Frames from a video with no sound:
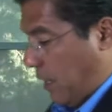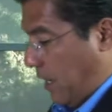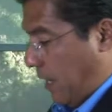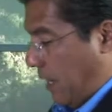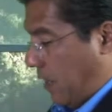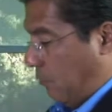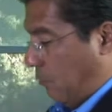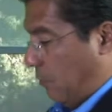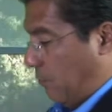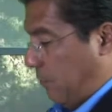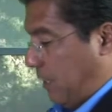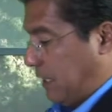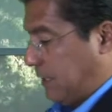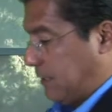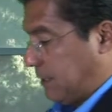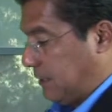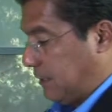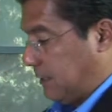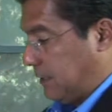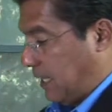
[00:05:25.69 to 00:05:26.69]
And what makes
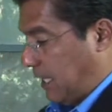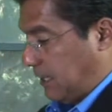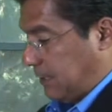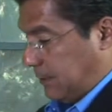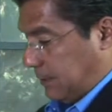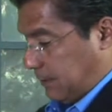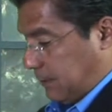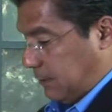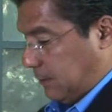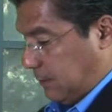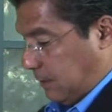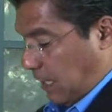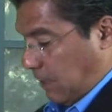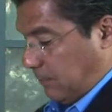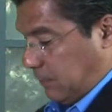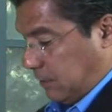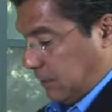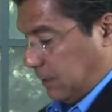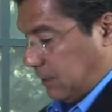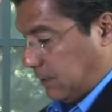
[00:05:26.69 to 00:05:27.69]
this nice is
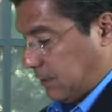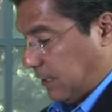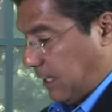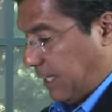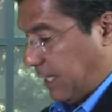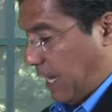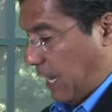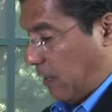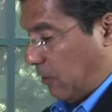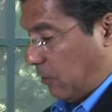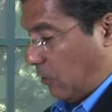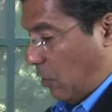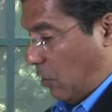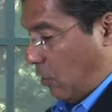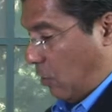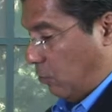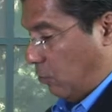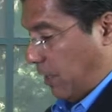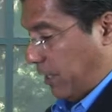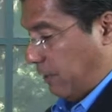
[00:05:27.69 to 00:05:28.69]
obviously it's laid out
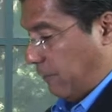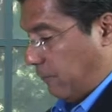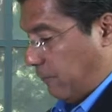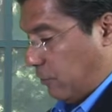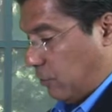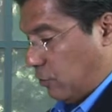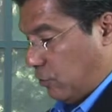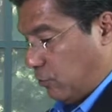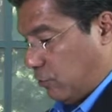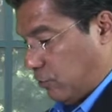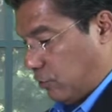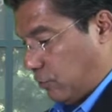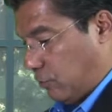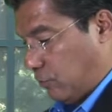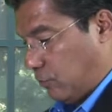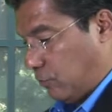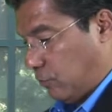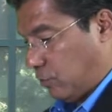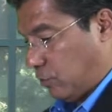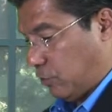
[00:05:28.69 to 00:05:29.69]
all ready for you
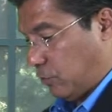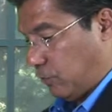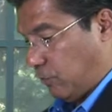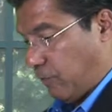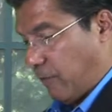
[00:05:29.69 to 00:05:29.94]
to